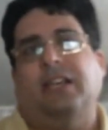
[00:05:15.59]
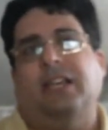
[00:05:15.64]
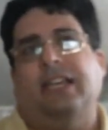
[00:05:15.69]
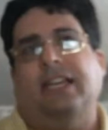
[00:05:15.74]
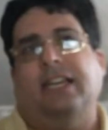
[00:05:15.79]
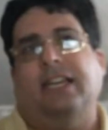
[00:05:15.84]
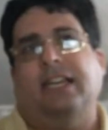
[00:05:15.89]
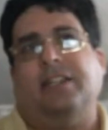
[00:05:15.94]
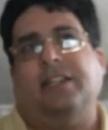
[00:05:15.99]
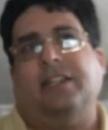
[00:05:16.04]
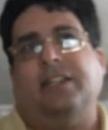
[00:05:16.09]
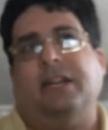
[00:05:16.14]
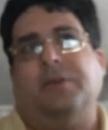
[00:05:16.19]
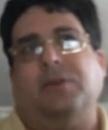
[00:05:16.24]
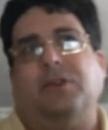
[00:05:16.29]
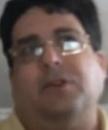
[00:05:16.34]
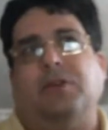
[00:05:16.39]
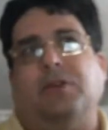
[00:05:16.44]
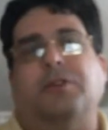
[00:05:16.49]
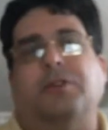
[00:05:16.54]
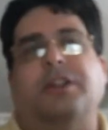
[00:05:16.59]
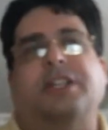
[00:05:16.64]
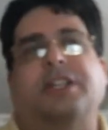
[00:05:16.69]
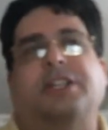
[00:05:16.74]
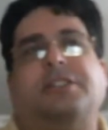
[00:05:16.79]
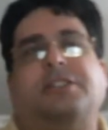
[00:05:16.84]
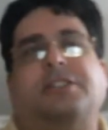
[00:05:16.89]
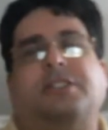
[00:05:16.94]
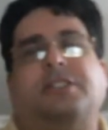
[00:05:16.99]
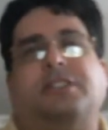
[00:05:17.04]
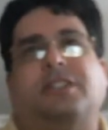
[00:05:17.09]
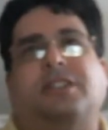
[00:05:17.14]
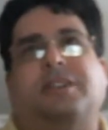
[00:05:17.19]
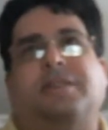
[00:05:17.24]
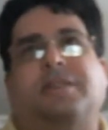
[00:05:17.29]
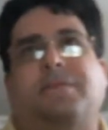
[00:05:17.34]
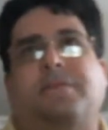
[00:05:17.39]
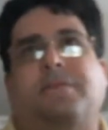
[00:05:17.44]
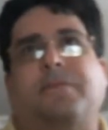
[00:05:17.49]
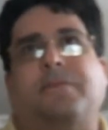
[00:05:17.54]
And I record it
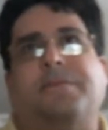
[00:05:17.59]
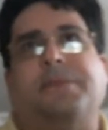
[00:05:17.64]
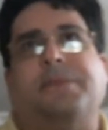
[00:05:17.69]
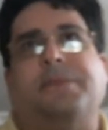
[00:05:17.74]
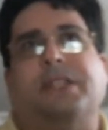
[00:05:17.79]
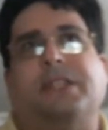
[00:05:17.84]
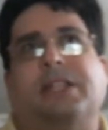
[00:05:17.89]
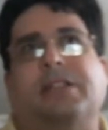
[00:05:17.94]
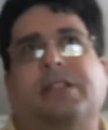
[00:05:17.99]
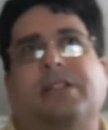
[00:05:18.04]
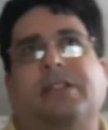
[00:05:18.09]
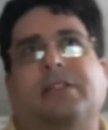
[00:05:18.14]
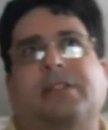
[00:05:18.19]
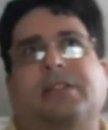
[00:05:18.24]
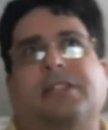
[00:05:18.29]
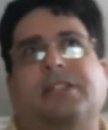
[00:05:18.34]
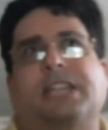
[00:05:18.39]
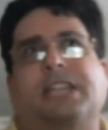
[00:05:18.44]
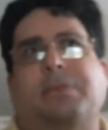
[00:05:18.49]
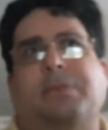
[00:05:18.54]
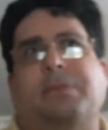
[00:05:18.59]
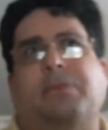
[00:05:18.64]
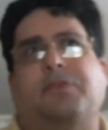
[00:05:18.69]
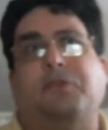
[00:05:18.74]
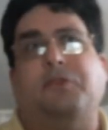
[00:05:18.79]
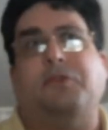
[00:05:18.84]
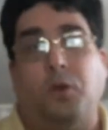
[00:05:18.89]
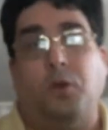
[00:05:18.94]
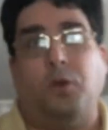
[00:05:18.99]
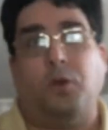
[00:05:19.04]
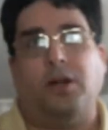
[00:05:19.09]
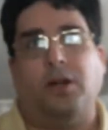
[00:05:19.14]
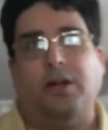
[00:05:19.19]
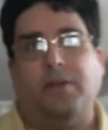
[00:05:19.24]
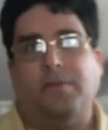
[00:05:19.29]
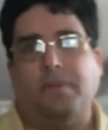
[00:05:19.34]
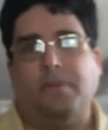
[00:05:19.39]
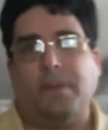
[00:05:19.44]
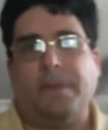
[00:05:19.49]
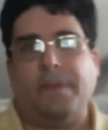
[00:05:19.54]
the day before
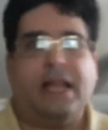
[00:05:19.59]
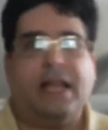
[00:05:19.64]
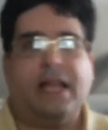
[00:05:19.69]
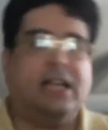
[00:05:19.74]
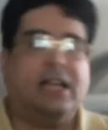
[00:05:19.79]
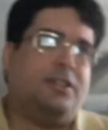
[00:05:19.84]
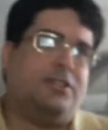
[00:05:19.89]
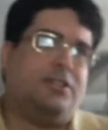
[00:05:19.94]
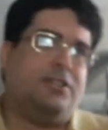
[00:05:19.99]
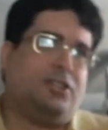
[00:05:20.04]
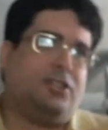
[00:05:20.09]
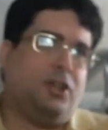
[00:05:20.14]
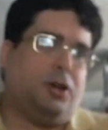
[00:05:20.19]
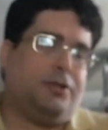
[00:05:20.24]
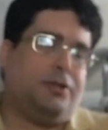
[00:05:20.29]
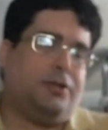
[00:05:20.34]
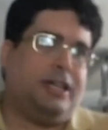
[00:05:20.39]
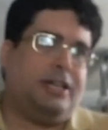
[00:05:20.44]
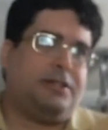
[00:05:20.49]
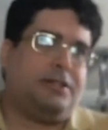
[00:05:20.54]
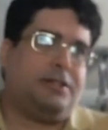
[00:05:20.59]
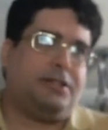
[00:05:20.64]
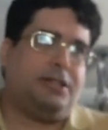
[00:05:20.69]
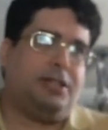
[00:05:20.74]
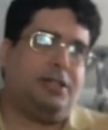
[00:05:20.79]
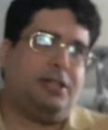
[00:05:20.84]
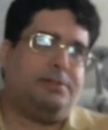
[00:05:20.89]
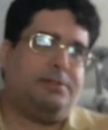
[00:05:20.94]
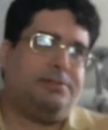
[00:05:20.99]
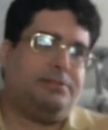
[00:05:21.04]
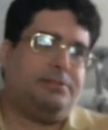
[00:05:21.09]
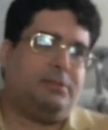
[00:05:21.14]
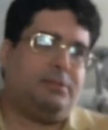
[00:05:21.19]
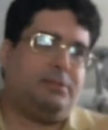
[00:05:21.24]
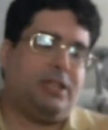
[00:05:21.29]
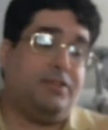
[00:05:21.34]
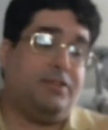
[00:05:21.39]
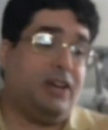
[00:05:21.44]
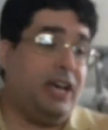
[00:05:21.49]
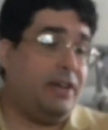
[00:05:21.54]
so that
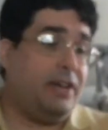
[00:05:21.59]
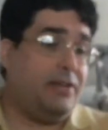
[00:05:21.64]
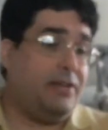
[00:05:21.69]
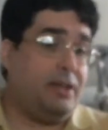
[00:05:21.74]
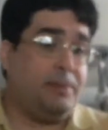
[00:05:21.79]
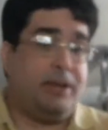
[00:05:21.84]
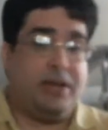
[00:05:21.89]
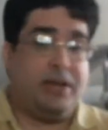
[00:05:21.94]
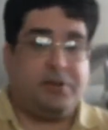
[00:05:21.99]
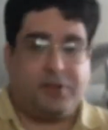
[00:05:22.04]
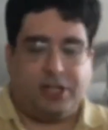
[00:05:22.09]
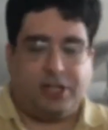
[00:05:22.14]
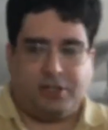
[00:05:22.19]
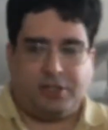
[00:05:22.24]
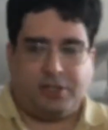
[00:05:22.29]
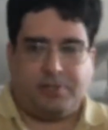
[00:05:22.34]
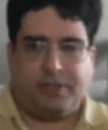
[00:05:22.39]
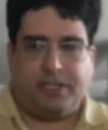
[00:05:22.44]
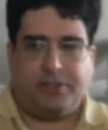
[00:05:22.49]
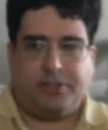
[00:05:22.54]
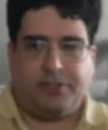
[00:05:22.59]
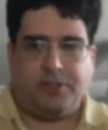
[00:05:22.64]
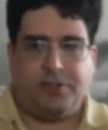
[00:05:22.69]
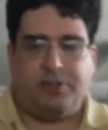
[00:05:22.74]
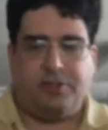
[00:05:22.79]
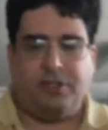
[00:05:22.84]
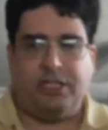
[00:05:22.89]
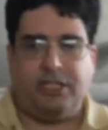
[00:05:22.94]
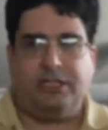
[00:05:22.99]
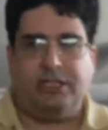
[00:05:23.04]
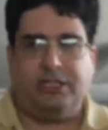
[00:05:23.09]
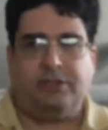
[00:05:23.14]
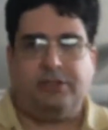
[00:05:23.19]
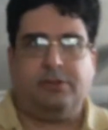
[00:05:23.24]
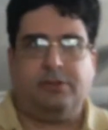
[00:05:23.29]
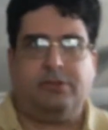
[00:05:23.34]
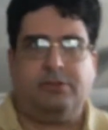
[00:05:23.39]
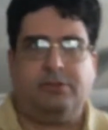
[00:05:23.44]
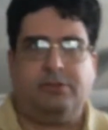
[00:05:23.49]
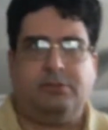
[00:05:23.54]
if I have any Patreon sponsors, and
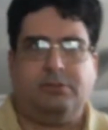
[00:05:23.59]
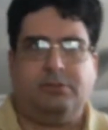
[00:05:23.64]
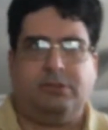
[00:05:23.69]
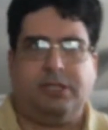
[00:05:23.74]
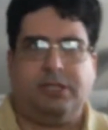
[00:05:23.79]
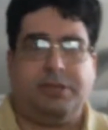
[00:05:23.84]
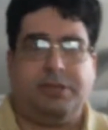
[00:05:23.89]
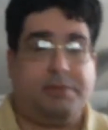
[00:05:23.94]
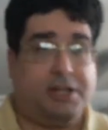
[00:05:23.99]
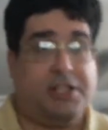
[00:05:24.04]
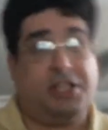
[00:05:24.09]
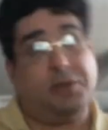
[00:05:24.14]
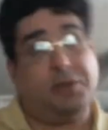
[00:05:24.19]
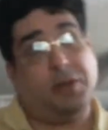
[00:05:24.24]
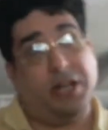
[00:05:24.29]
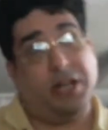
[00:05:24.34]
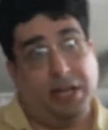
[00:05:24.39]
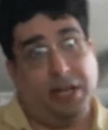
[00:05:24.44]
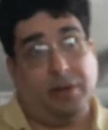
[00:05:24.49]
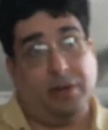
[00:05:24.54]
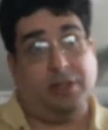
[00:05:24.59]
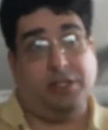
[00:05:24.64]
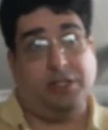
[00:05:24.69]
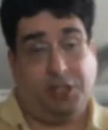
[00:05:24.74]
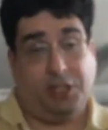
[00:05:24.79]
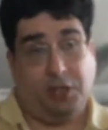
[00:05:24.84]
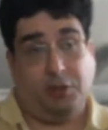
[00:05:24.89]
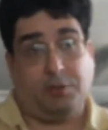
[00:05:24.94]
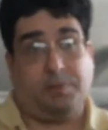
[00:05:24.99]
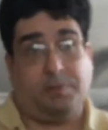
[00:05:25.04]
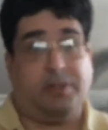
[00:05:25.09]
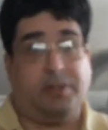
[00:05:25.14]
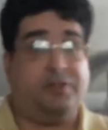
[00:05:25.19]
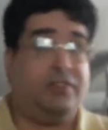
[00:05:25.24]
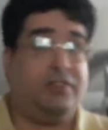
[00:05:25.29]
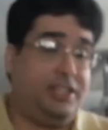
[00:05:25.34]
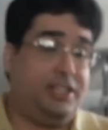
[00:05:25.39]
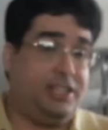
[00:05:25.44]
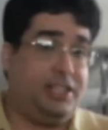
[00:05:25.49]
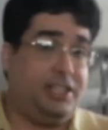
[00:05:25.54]
admittedly right now I don't, but if I
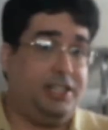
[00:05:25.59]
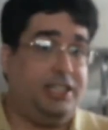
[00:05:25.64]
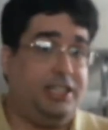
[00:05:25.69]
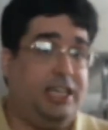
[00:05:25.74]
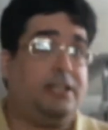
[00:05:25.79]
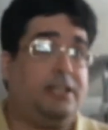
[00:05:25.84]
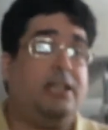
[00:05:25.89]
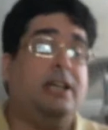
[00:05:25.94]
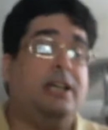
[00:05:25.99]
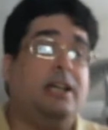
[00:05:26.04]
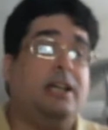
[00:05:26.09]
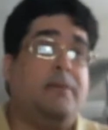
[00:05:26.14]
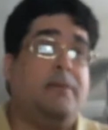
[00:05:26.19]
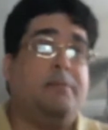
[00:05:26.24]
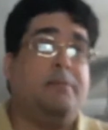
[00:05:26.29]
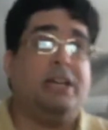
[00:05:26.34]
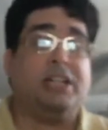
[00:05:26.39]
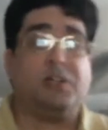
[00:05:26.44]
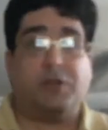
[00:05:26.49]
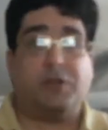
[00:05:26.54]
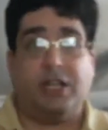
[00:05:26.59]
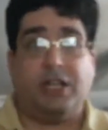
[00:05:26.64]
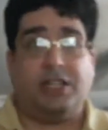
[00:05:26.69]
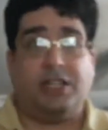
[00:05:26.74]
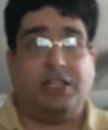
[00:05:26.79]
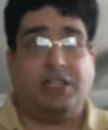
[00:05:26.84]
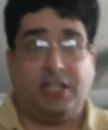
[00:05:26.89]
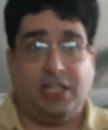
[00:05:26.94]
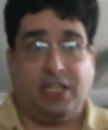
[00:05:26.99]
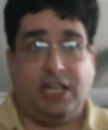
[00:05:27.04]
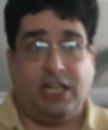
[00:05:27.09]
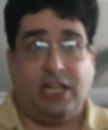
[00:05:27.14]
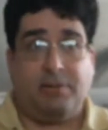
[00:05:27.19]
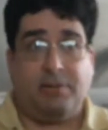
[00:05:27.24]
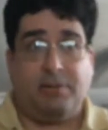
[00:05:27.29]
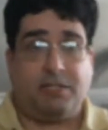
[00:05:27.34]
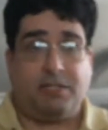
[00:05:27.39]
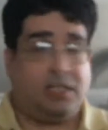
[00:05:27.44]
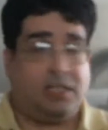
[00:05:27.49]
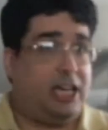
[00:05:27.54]
did, at
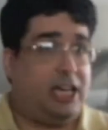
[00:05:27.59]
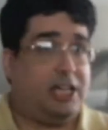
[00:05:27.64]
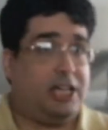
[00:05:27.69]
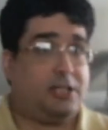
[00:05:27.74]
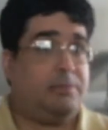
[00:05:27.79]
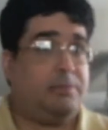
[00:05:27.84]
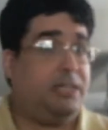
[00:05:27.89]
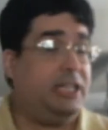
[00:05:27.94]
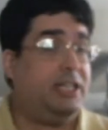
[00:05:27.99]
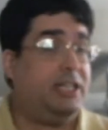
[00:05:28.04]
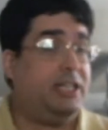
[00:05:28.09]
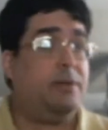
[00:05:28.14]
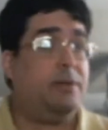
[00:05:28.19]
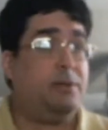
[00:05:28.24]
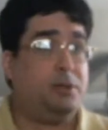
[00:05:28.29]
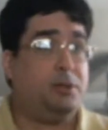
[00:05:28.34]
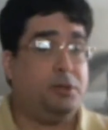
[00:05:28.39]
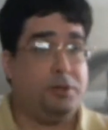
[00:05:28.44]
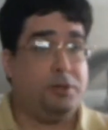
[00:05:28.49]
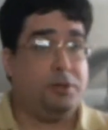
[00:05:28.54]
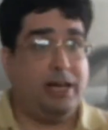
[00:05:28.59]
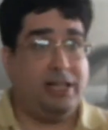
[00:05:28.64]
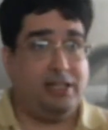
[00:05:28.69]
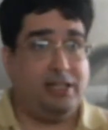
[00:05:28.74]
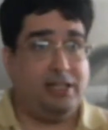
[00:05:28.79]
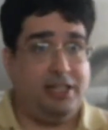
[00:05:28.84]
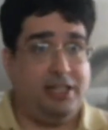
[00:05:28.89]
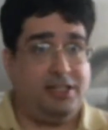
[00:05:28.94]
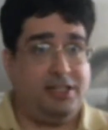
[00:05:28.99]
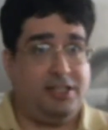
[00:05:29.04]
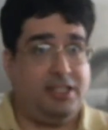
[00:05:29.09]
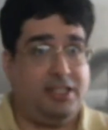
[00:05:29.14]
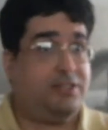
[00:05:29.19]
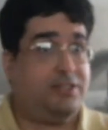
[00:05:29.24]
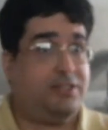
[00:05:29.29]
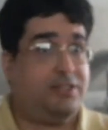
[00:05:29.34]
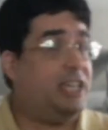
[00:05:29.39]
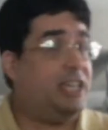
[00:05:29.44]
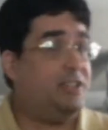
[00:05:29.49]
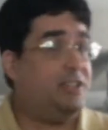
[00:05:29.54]
patreon.com/BW Spotlight, in
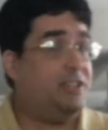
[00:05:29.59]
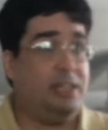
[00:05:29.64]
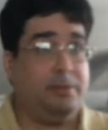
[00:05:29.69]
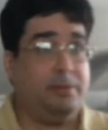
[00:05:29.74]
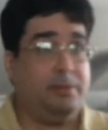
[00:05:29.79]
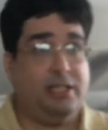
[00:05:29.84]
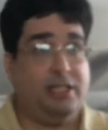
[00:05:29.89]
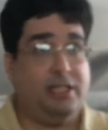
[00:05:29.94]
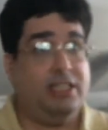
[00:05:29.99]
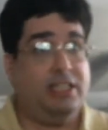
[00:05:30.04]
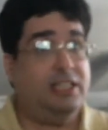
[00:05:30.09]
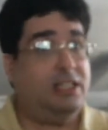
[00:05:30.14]
case anybody